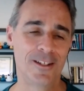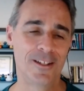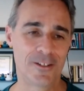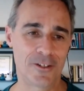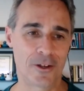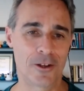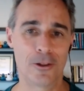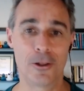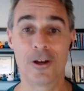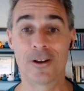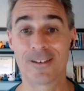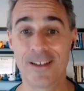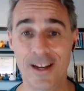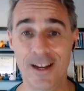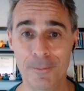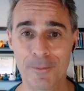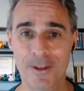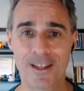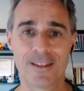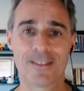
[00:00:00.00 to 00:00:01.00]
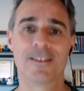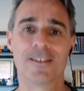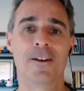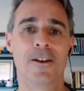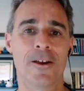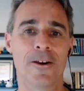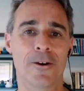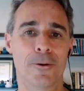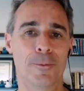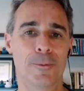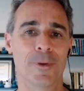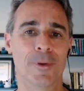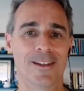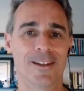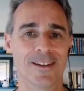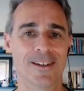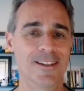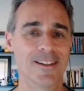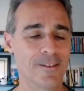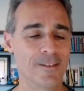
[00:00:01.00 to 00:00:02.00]
Took a long time to get the no, but
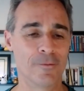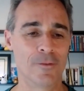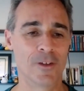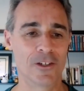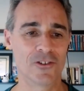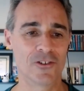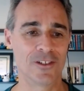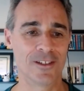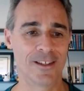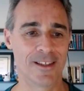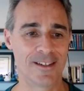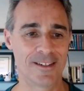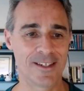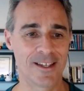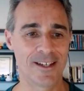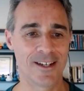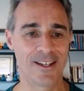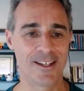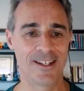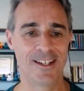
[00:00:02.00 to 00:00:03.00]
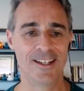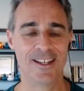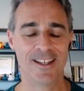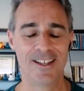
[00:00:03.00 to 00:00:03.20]
eventually they said it.